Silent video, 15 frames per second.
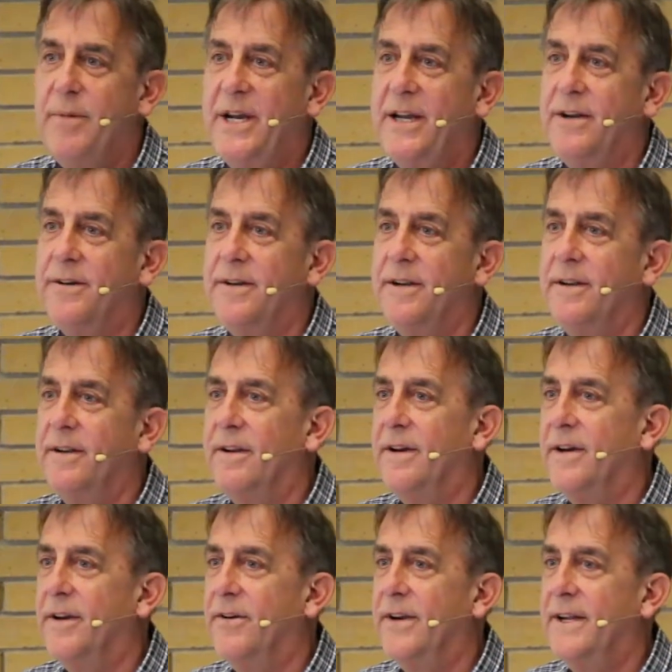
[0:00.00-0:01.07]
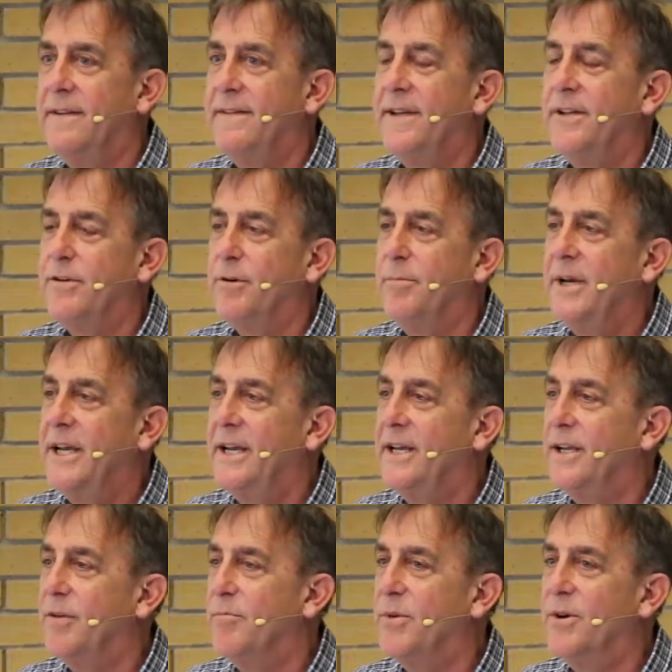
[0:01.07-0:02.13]
baker at Grand Central
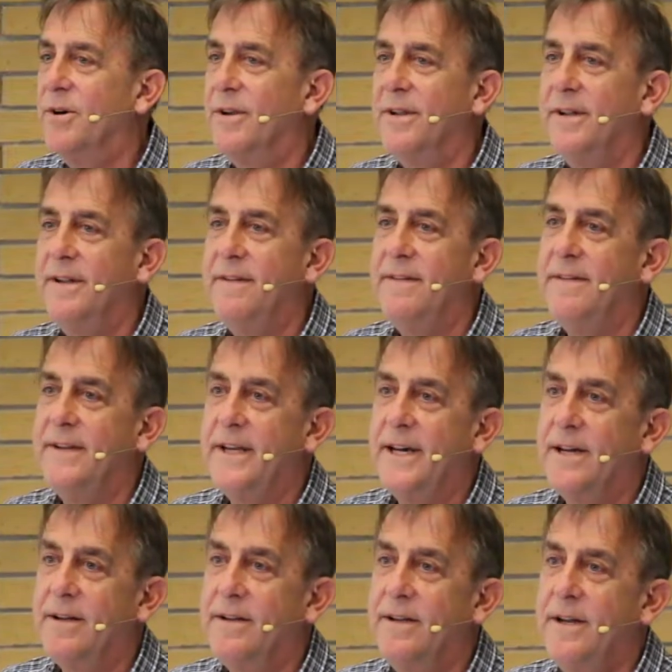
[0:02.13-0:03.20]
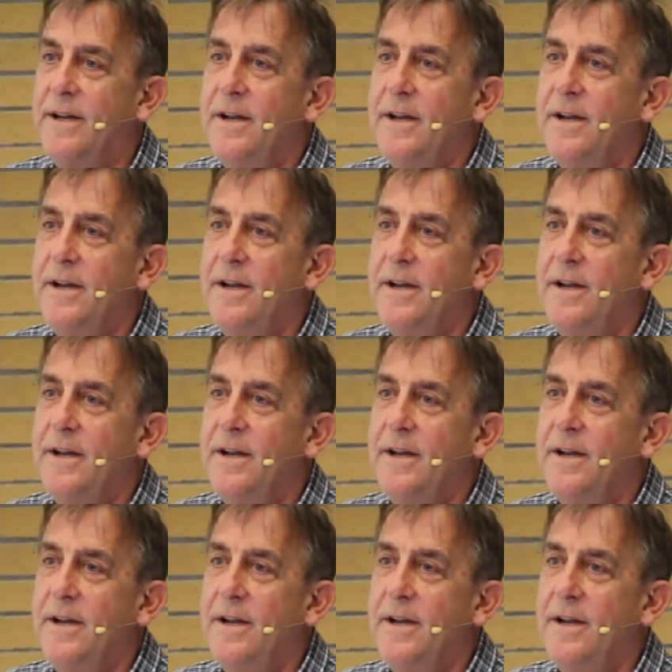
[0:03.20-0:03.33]
Baking in Portland and Seattle.